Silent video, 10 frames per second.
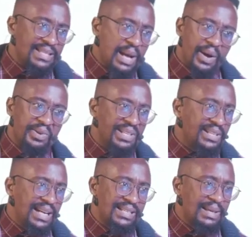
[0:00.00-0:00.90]
how I read it,
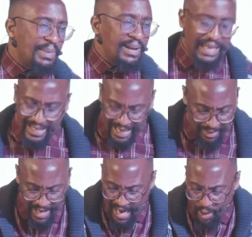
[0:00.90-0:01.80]
guys. I'm I, like I,
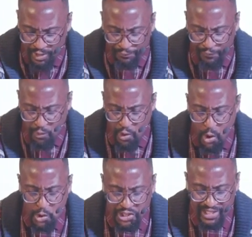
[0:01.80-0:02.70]
I want to
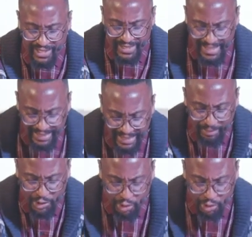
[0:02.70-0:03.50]
ferociously come to the